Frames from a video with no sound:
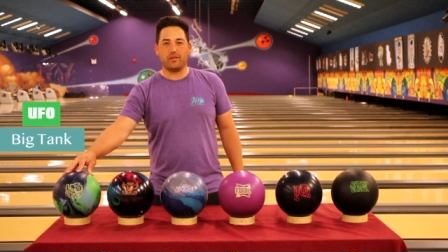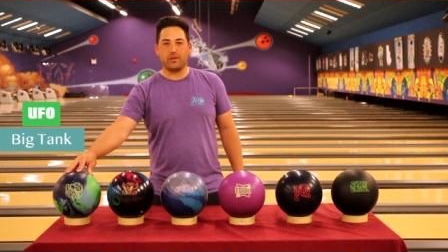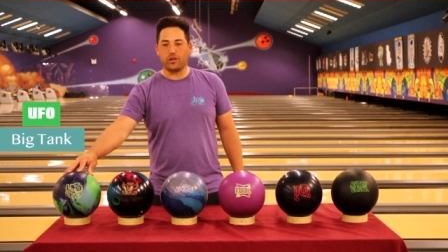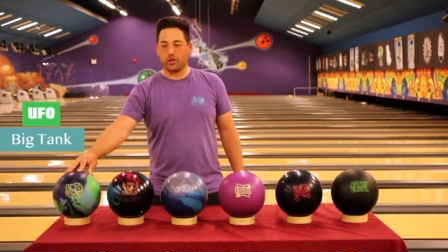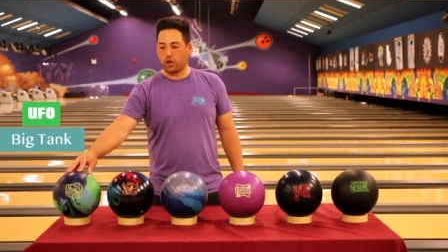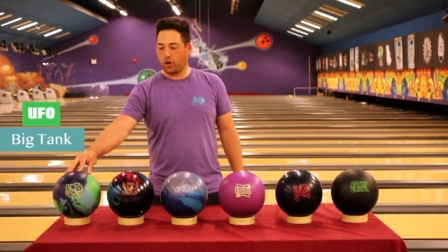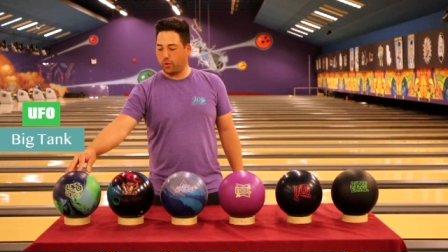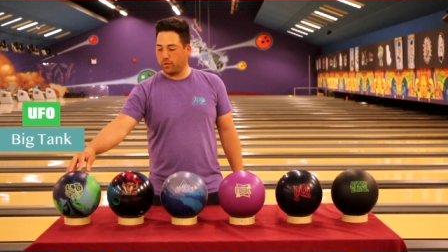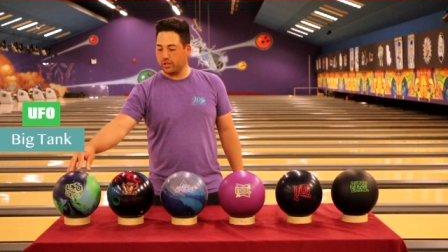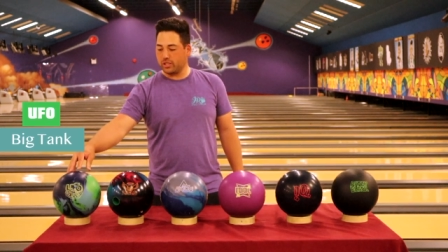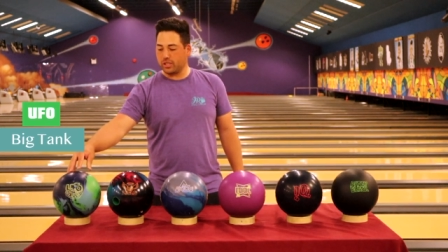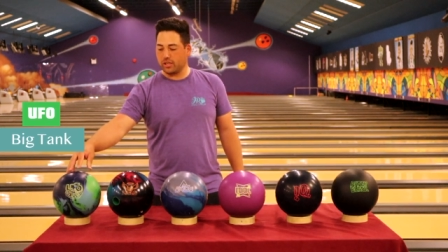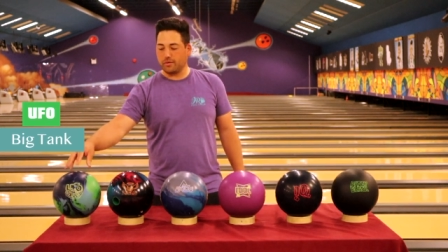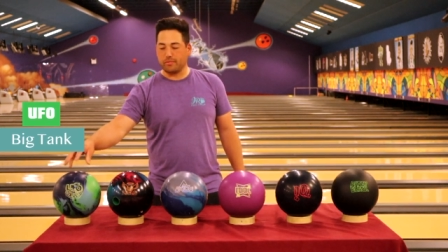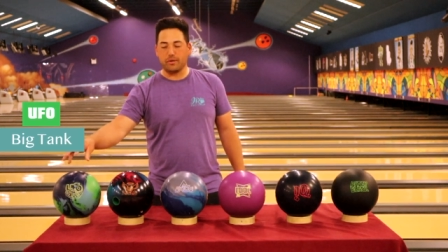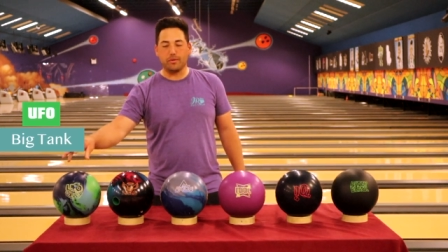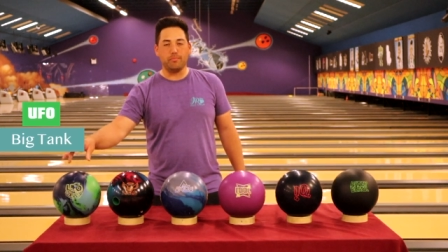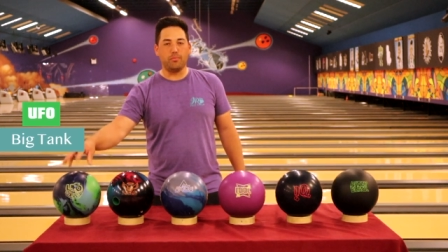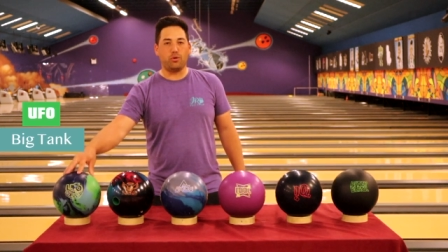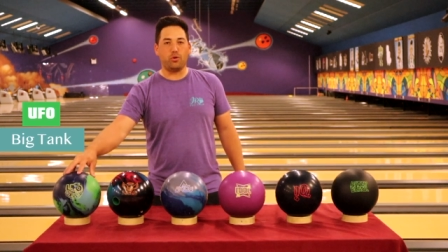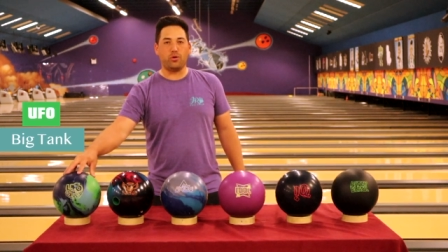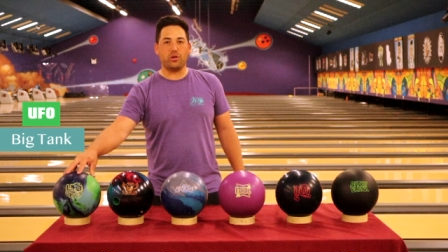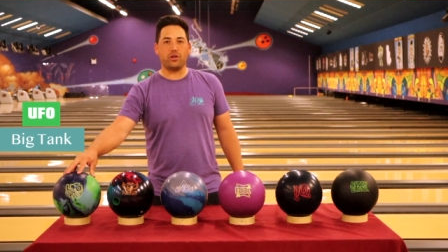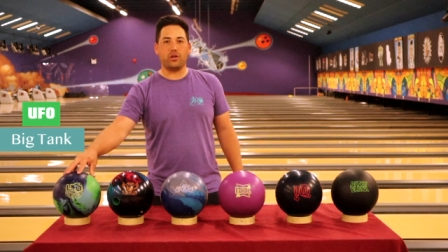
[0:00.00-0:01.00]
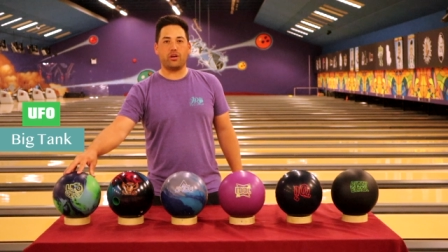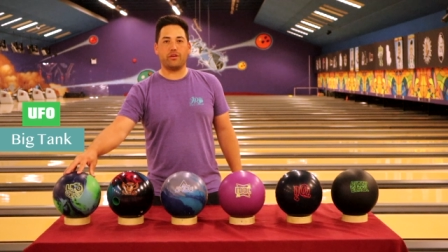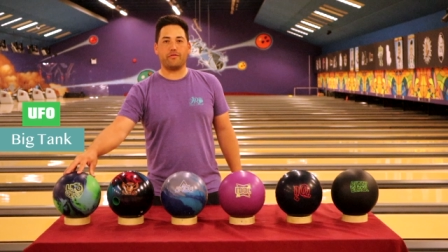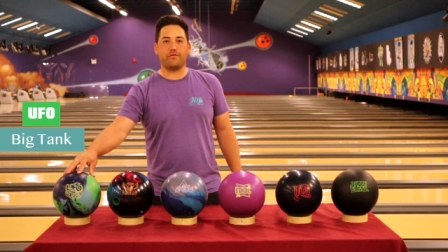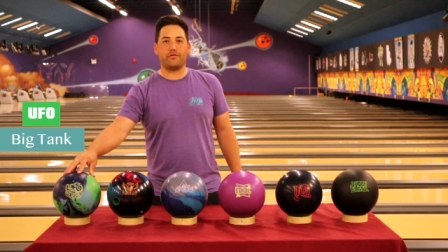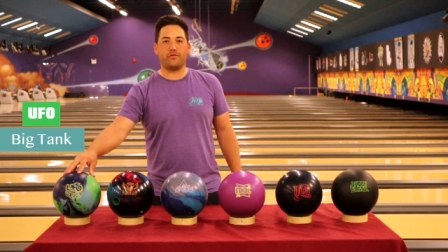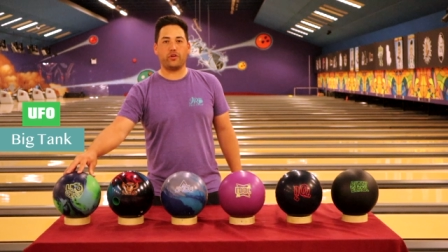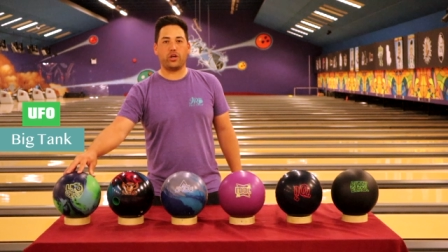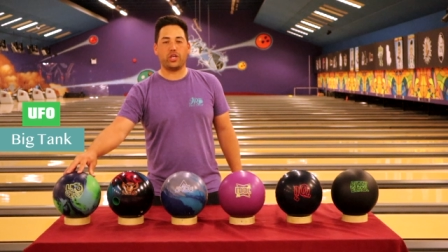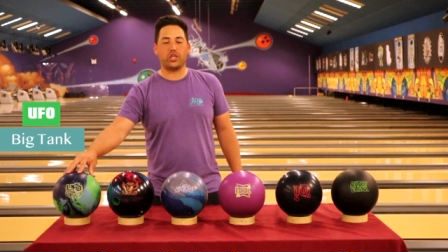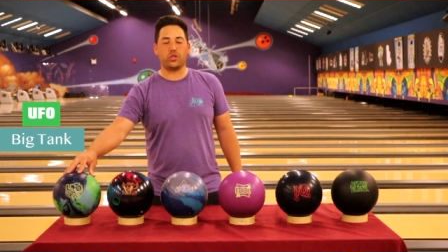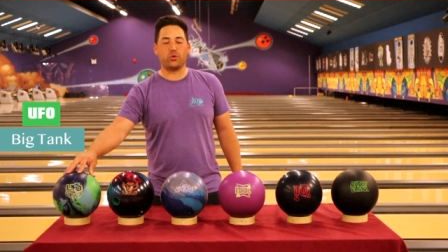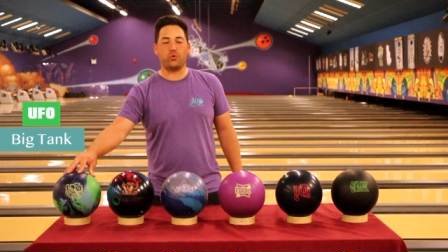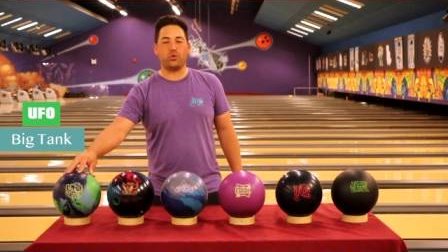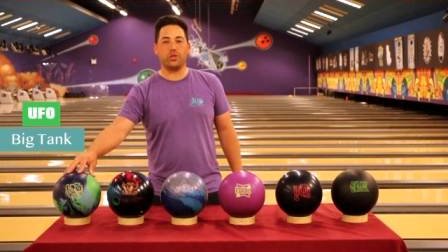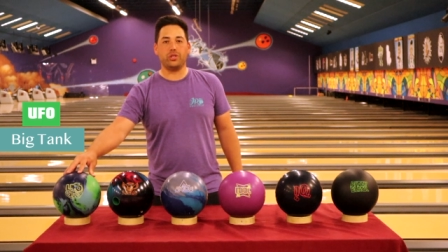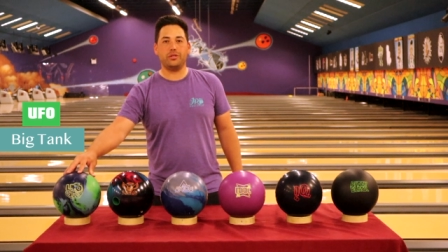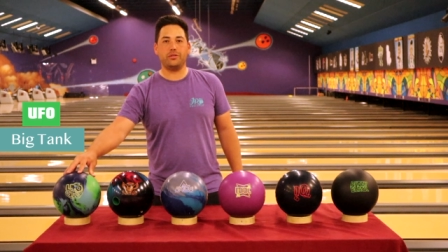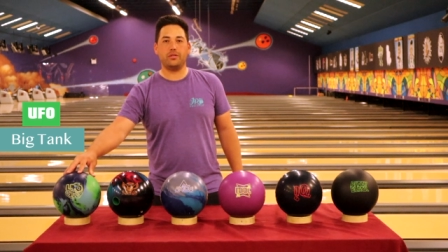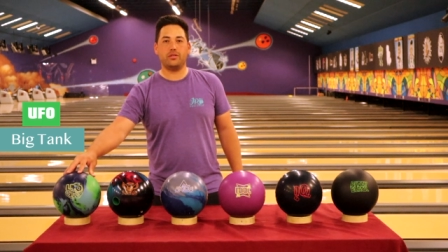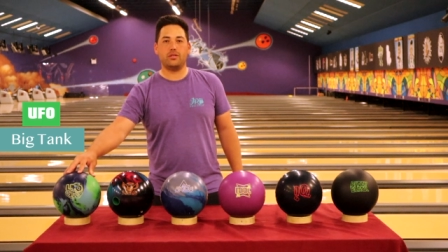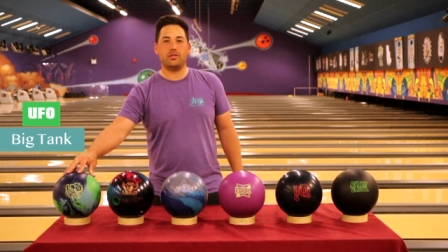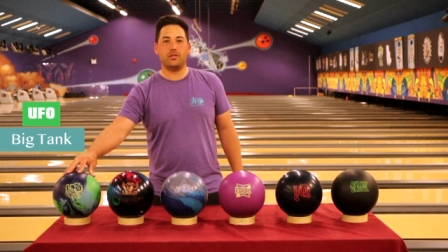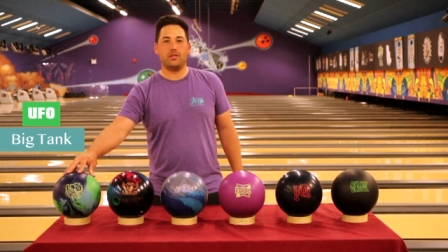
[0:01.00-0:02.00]
You're always gonna be bowling on fresh
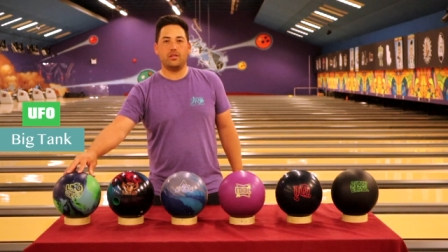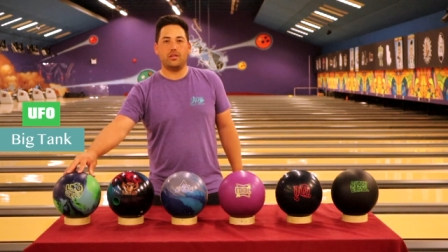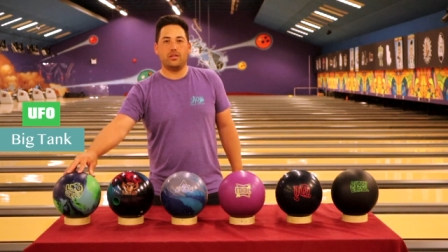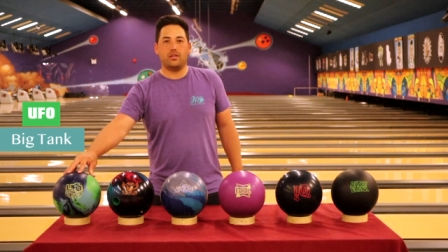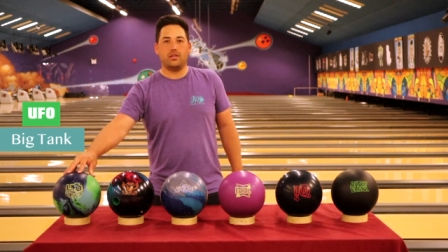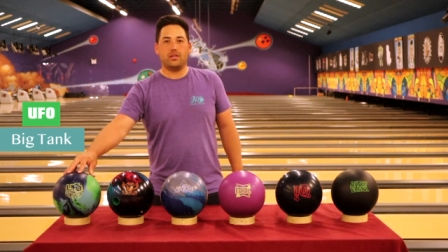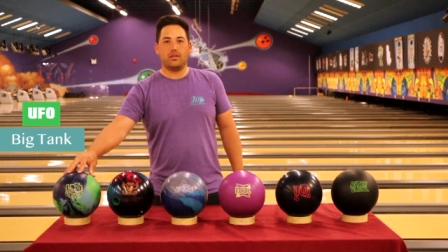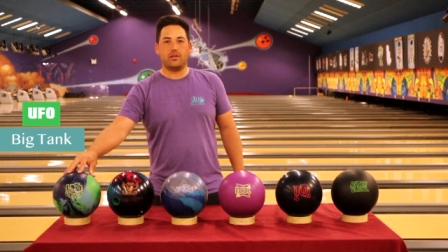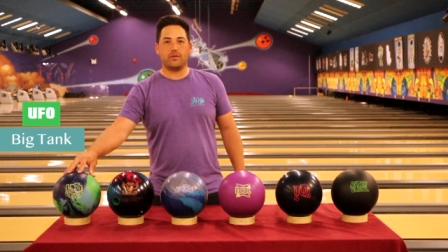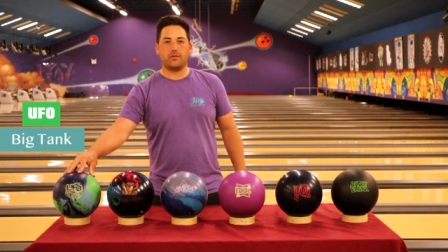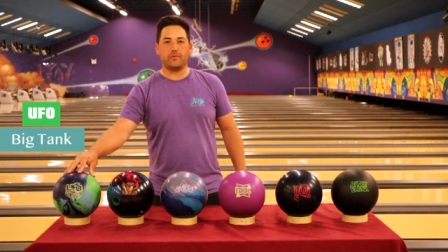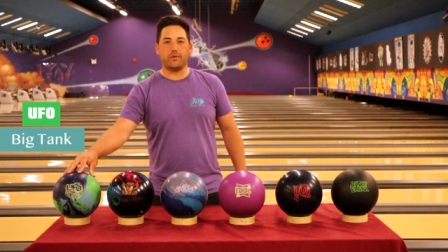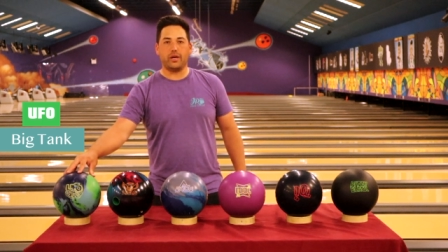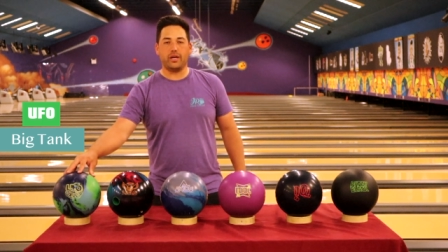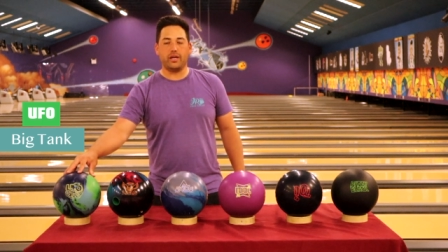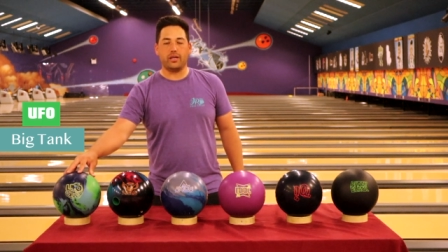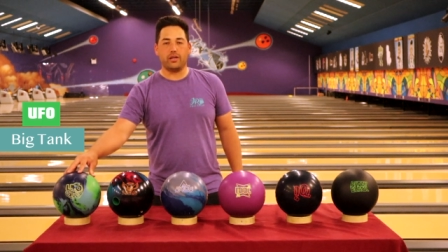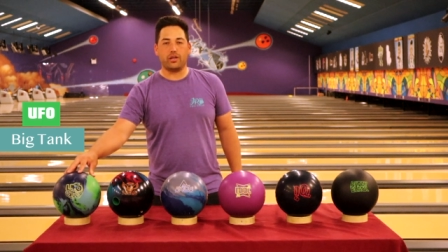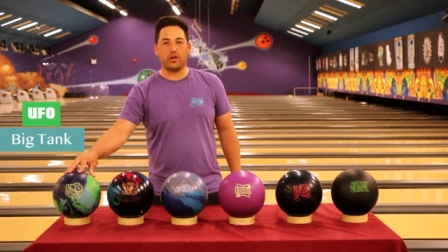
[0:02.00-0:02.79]
oil, right?